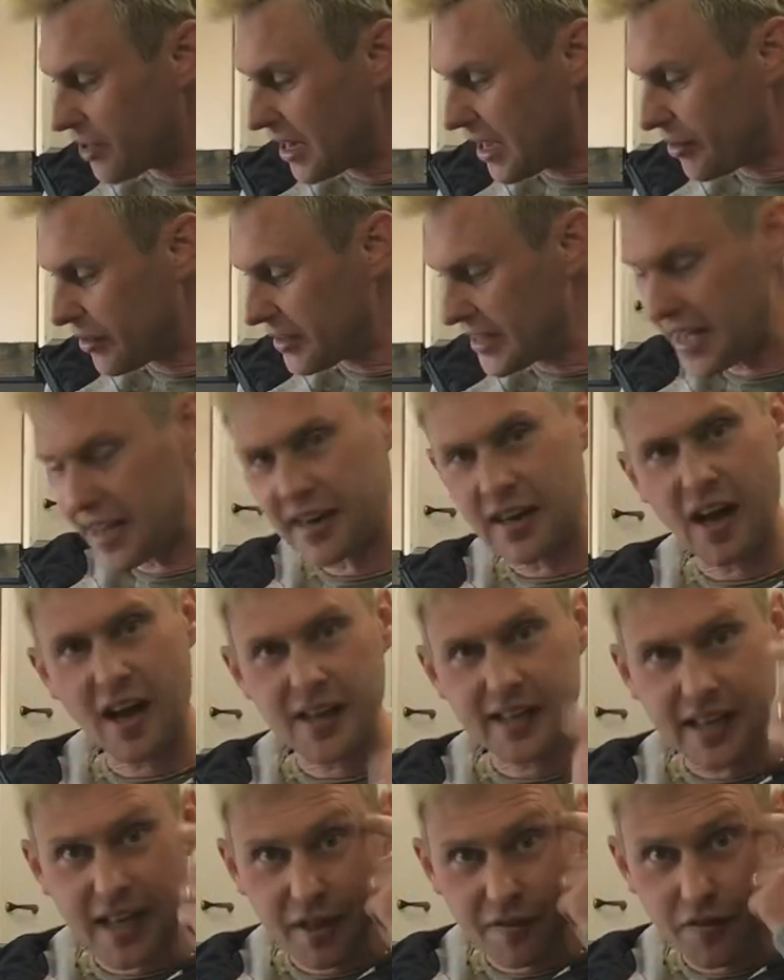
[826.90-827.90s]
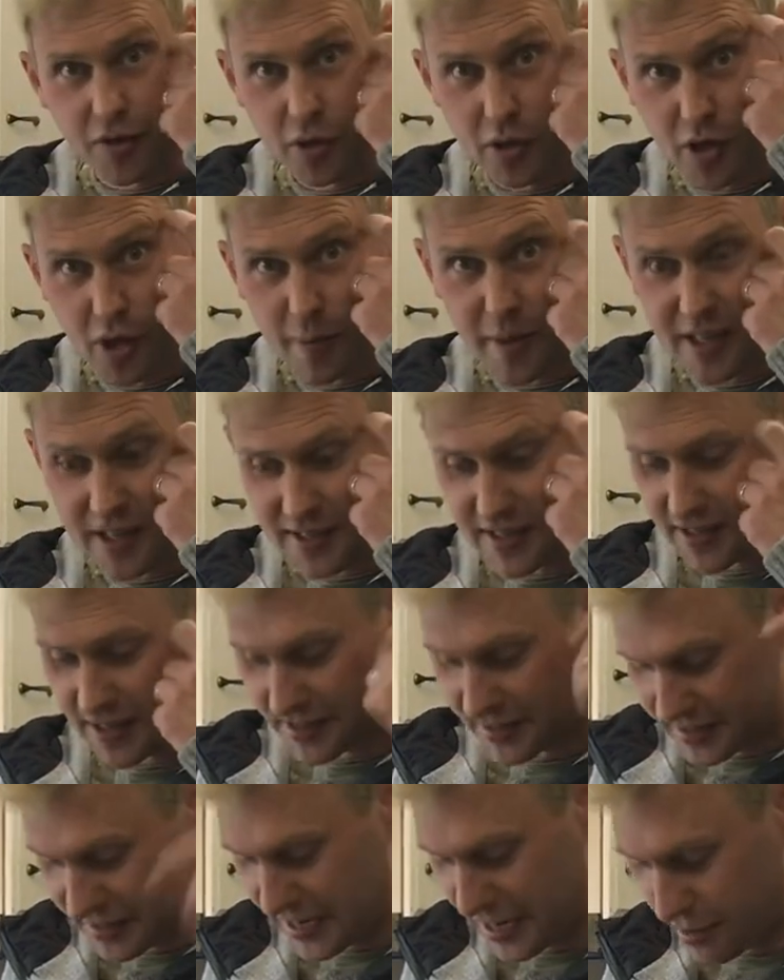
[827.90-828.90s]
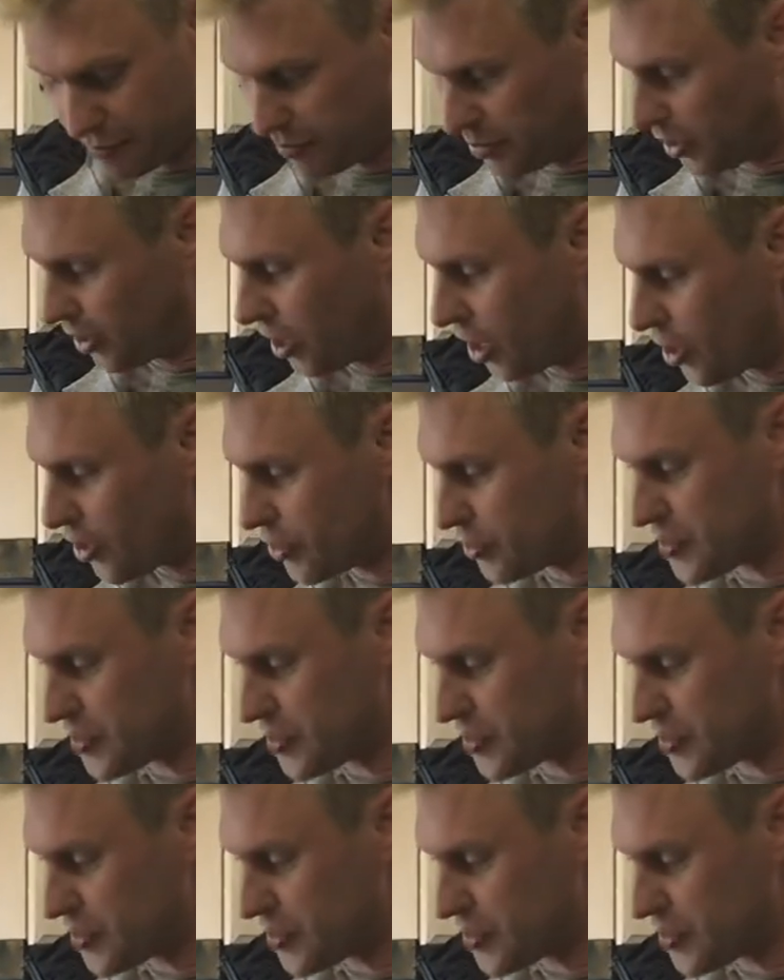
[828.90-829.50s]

now and then I get a few comments down below